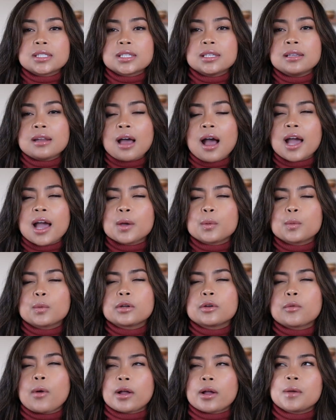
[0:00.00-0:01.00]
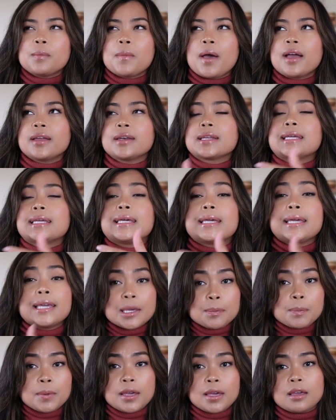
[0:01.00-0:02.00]
reason I would recommend
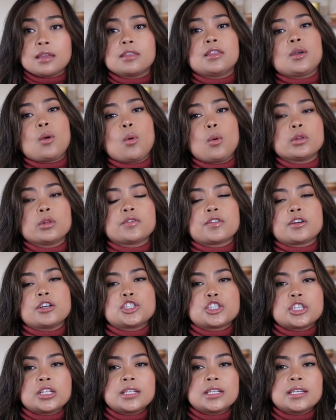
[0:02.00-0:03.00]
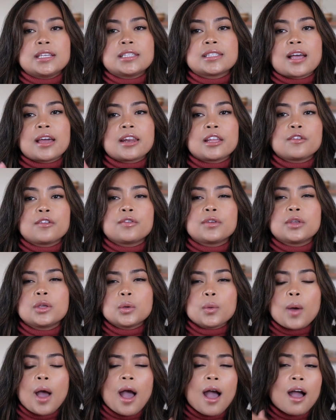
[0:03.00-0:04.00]
keeping the old version is that if
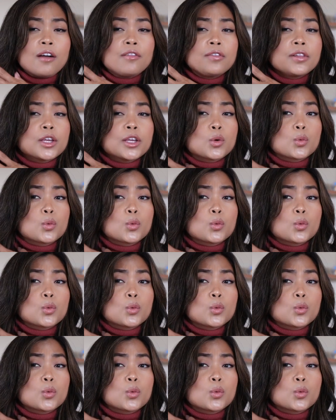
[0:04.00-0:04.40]
you have like